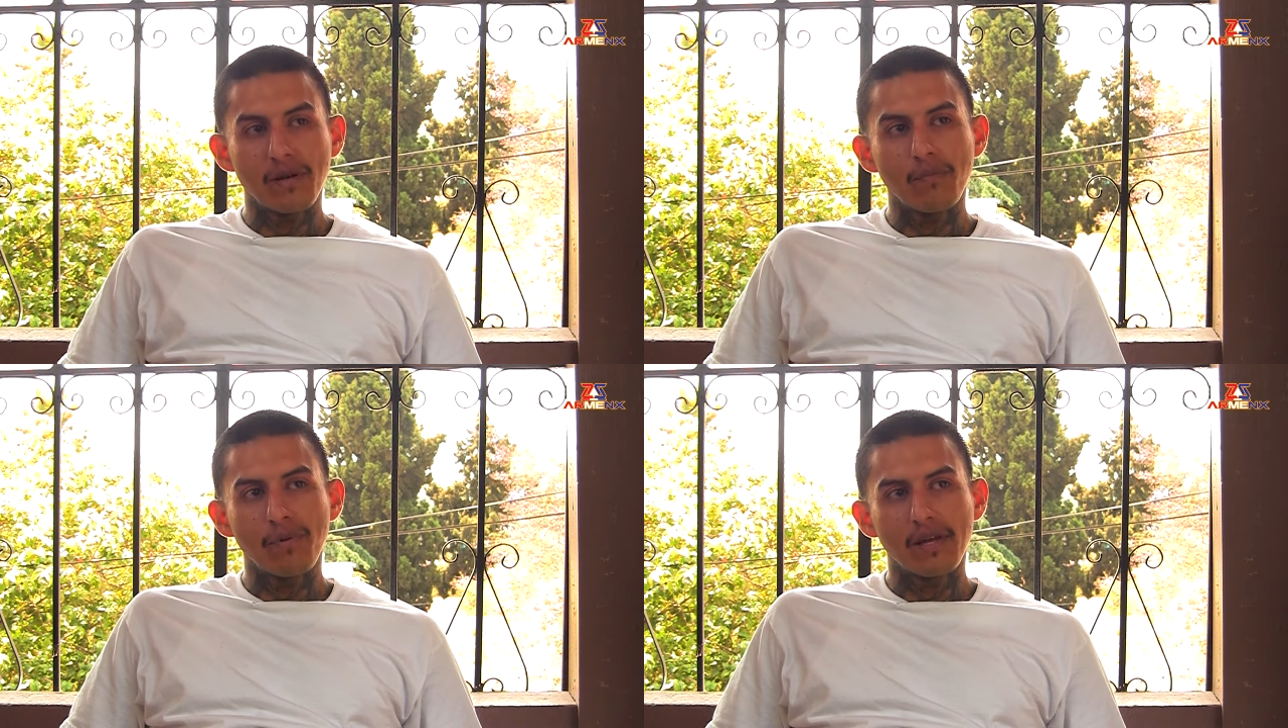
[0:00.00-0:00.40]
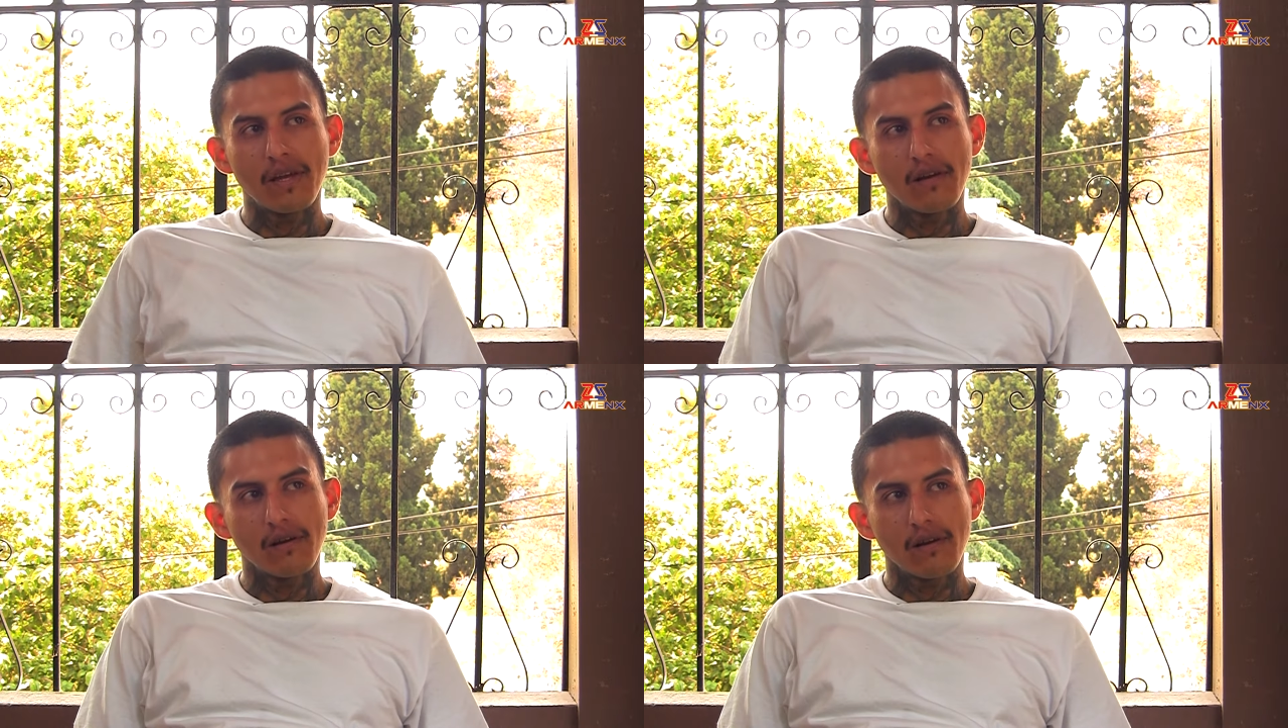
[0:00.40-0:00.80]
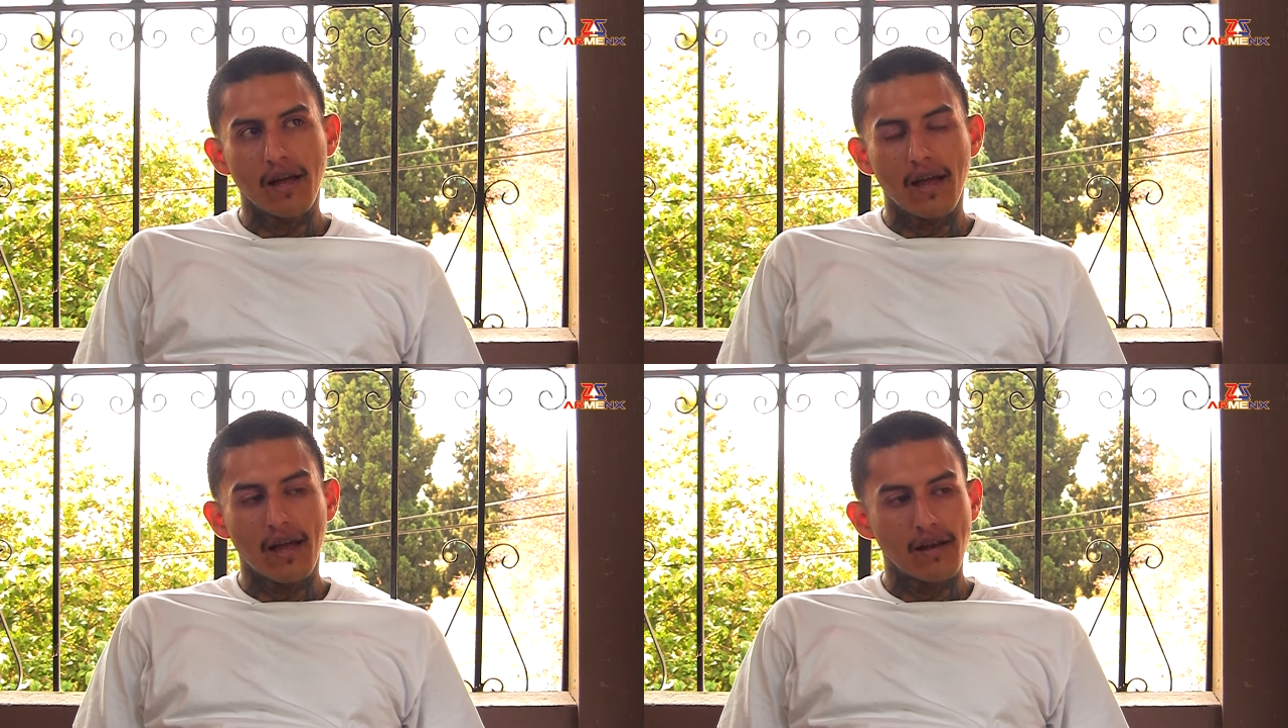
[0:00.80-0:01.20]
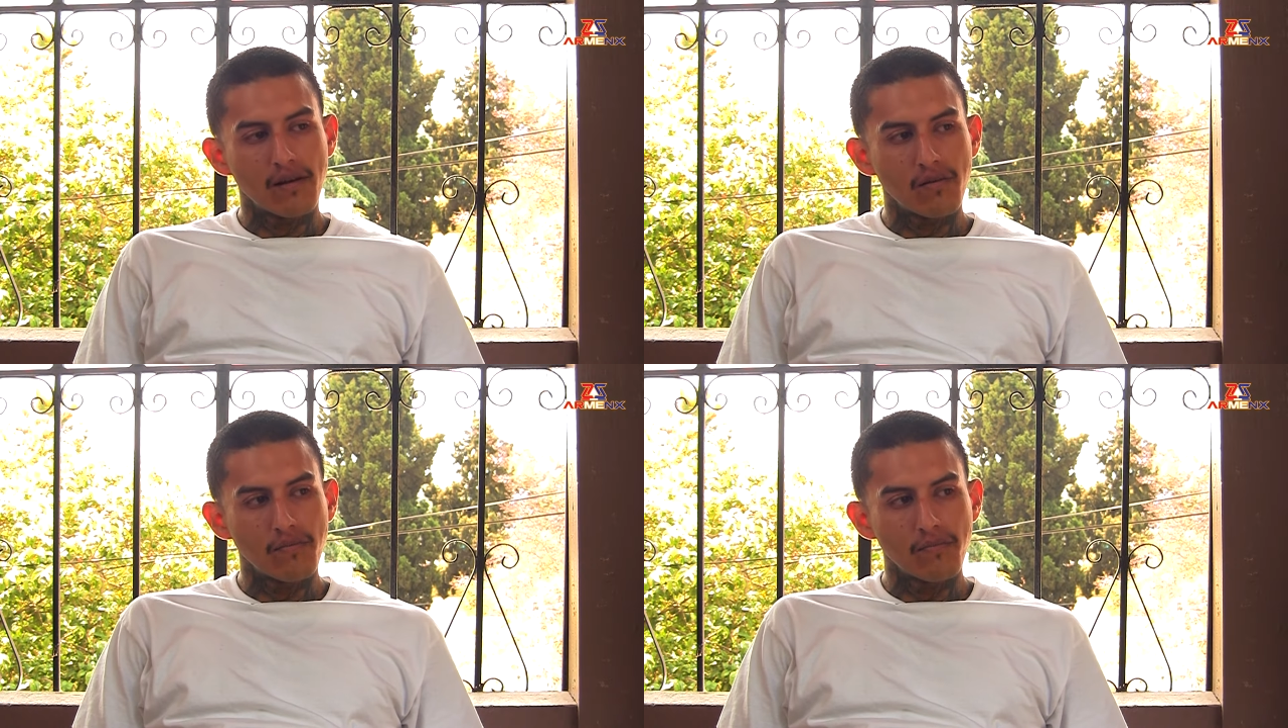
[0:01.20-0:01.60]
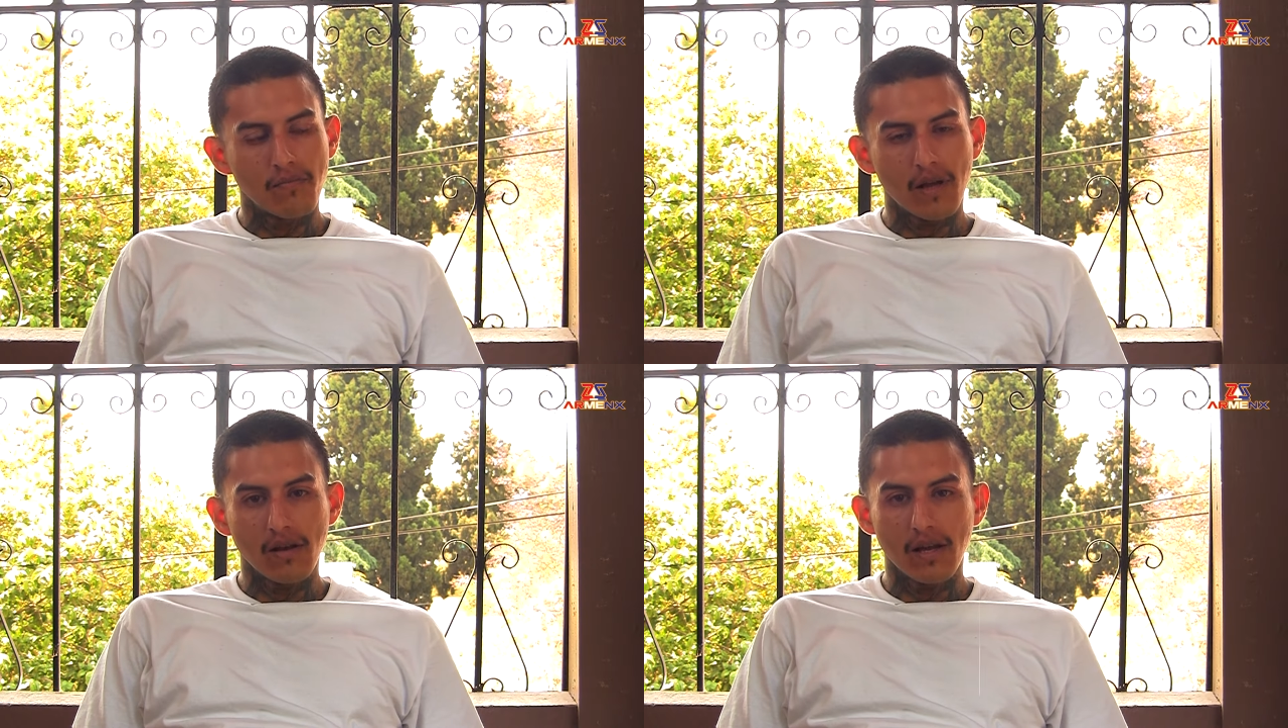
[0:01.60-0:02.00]
been a big year, and
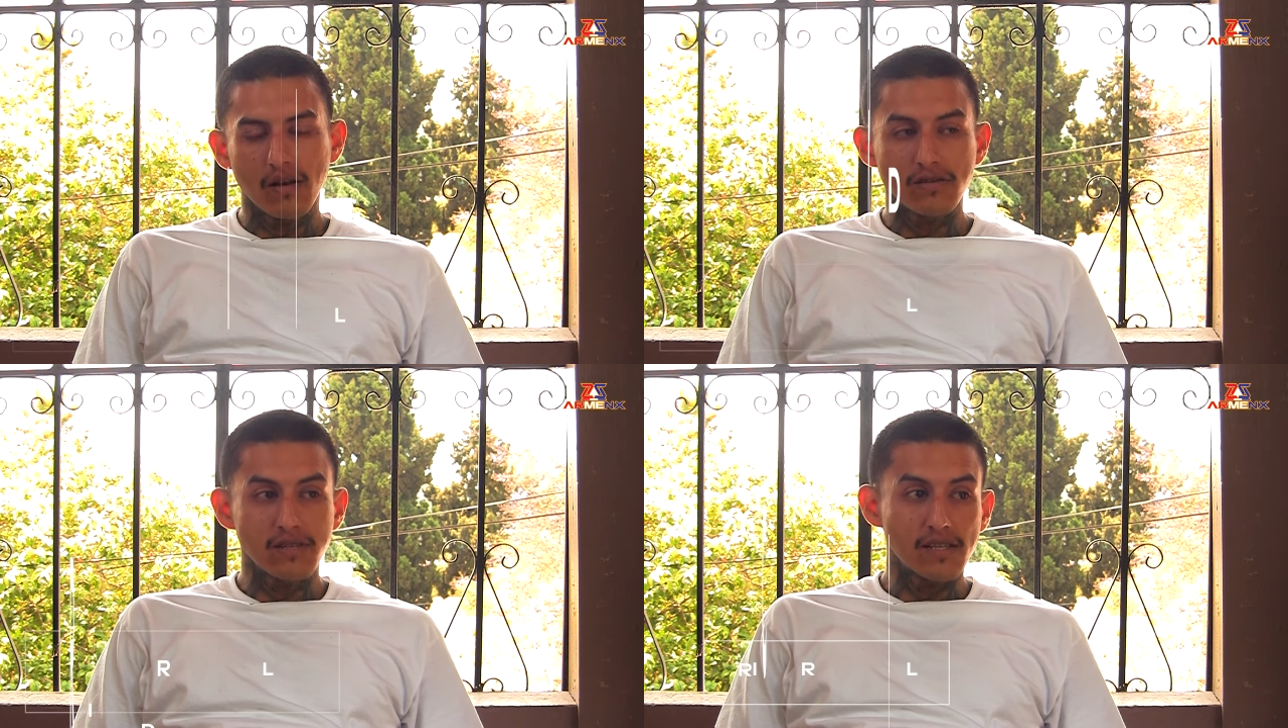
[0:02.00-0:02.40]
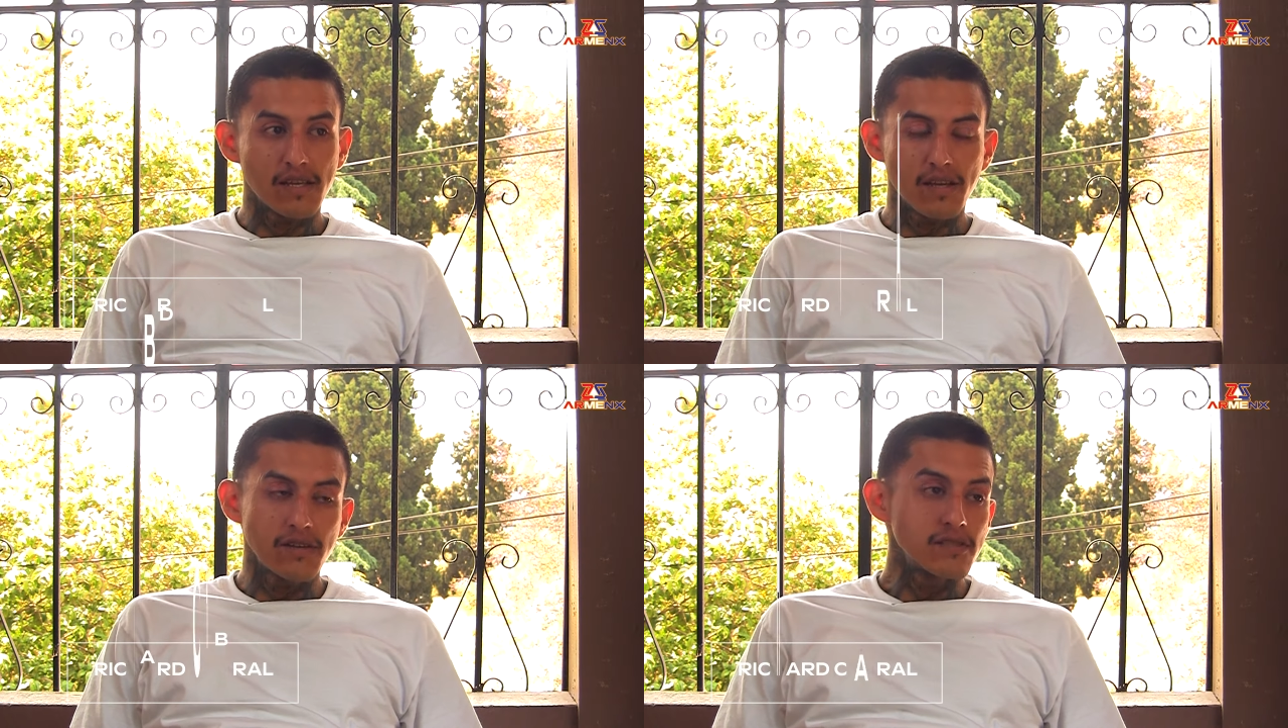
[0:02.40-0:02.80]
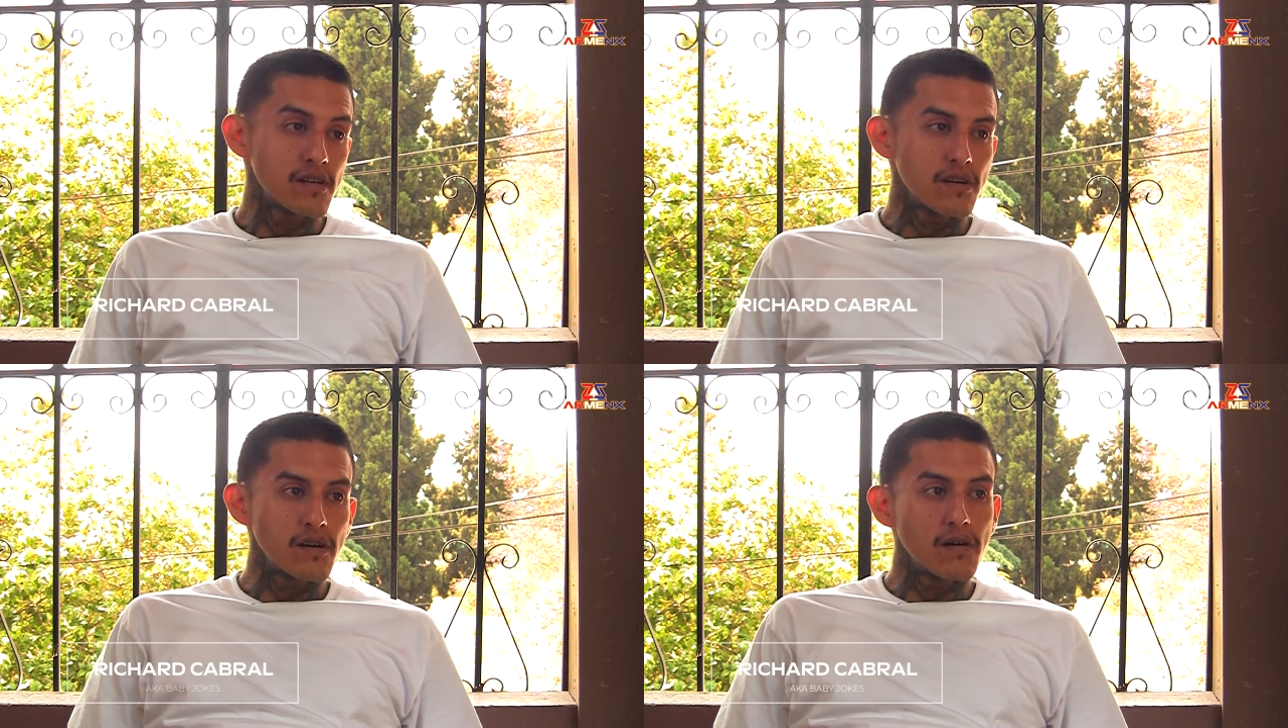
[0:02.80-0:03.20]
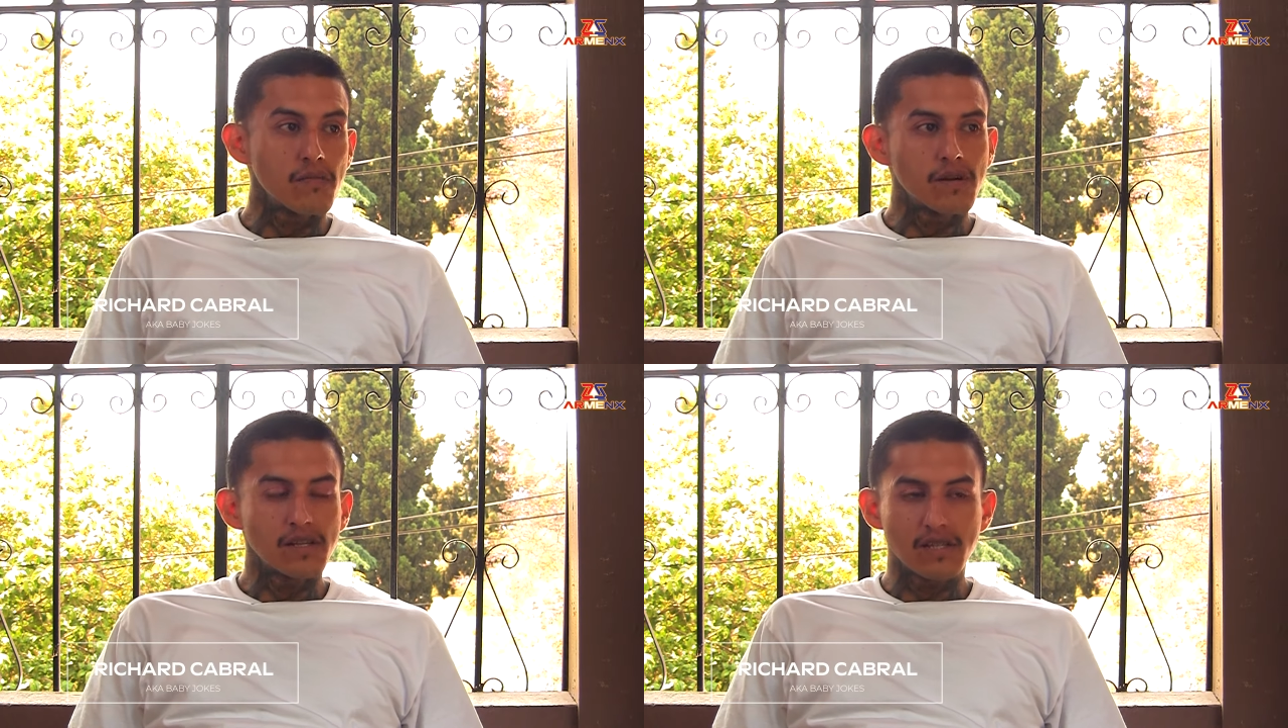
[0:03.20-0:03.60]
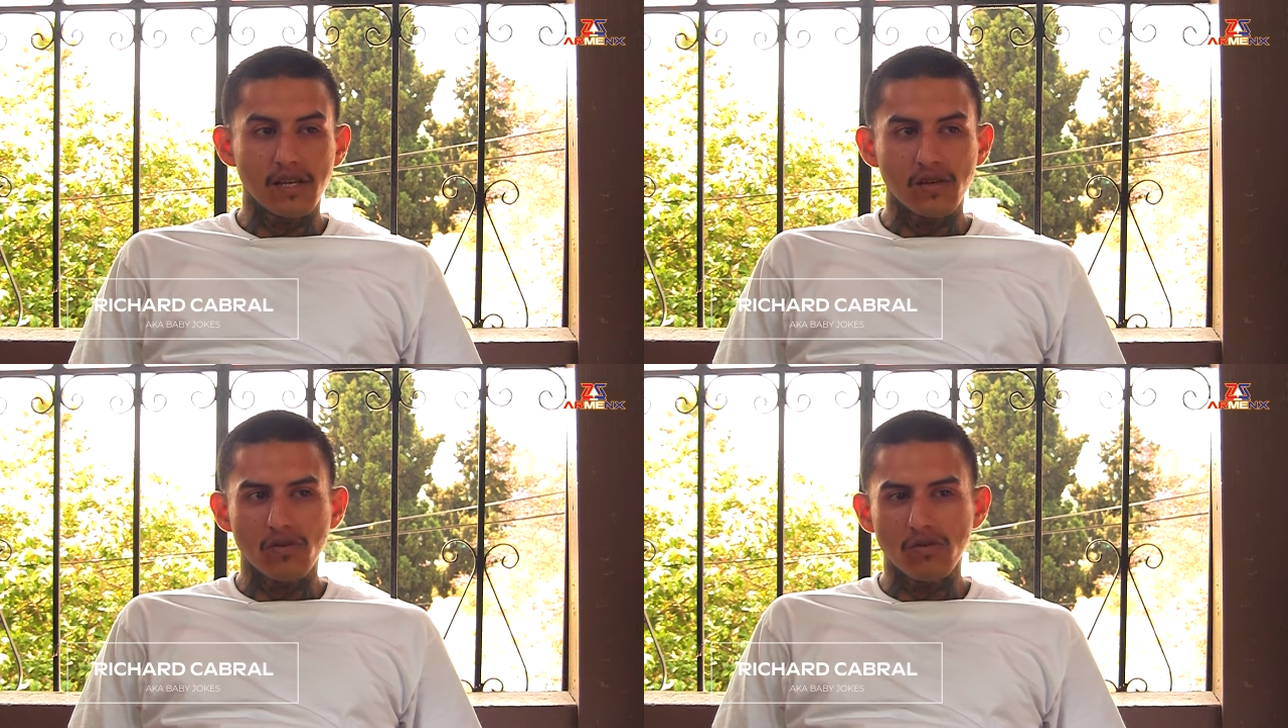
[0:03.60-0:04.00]
it looks like the year is going to
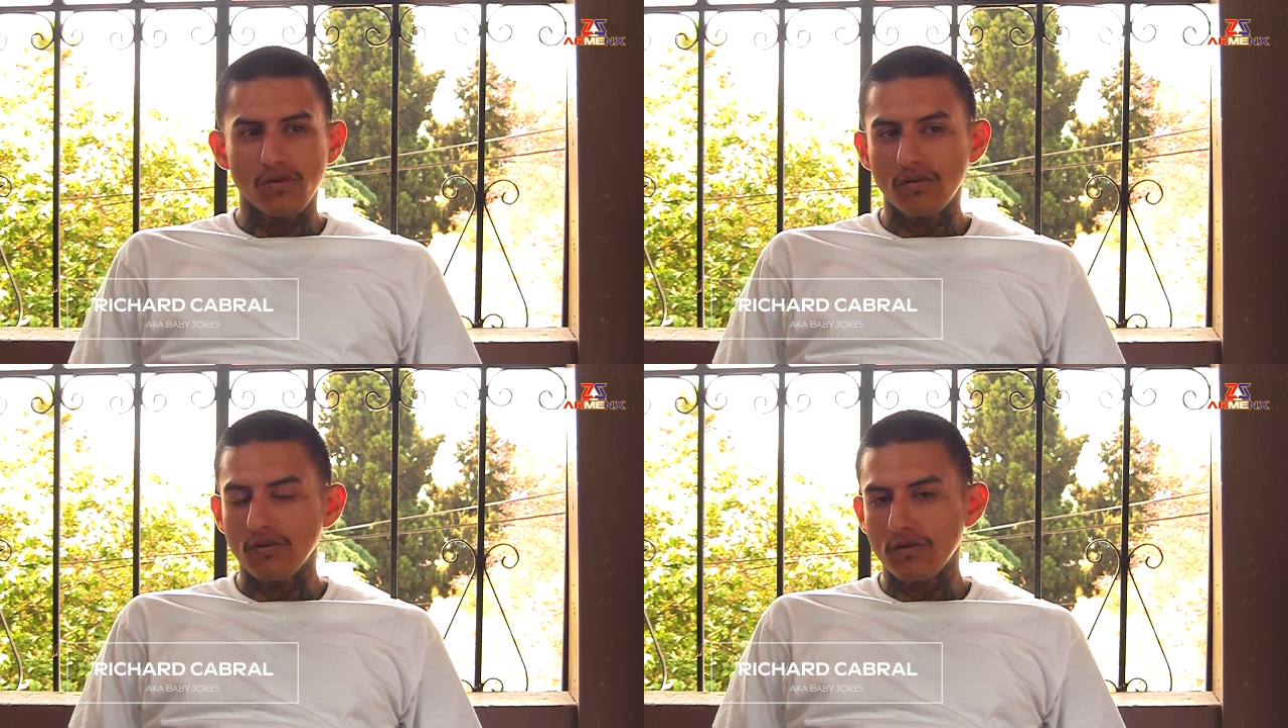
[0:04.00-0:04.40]
continue to